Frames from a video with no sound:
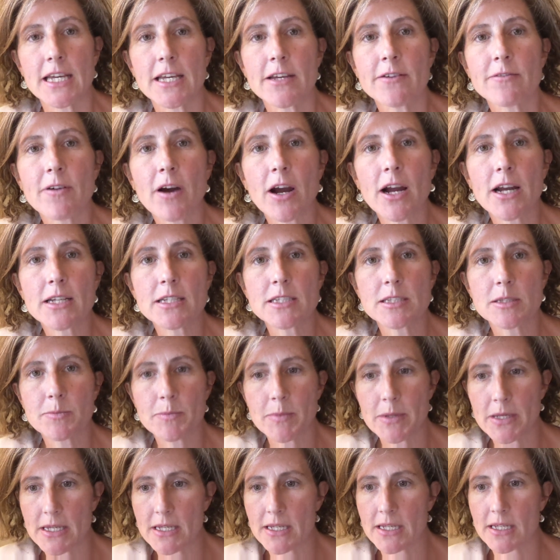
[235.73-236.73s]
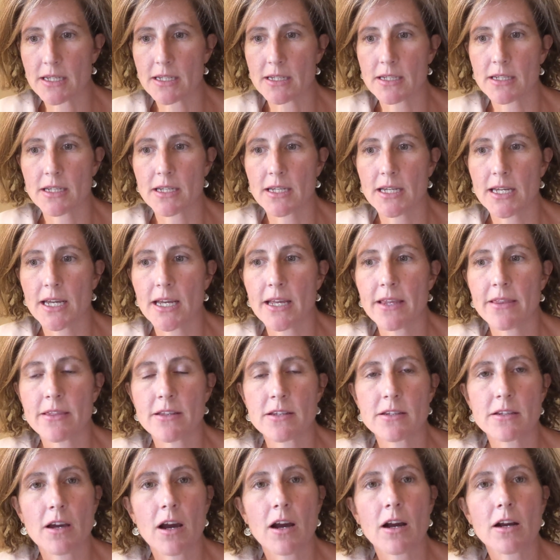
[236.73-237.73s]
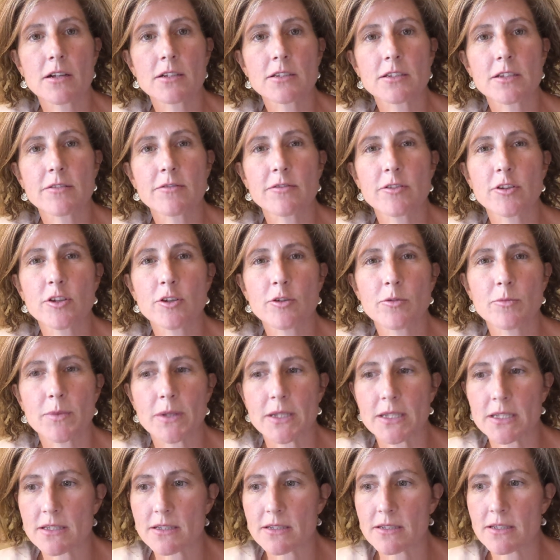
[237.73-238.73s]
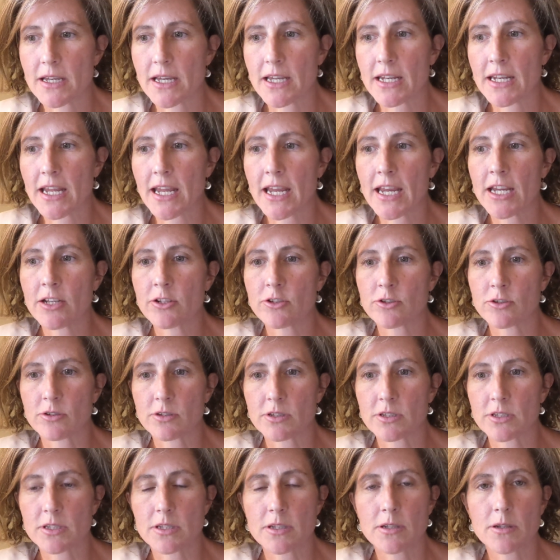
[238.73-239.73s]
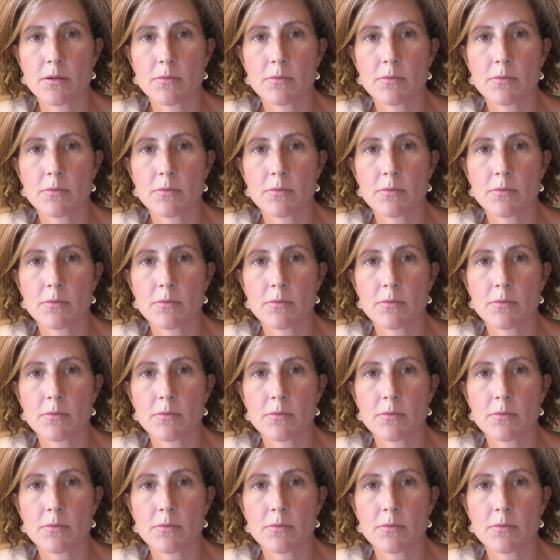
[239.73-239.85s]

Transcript: If I speak in the tongues of humans and angels,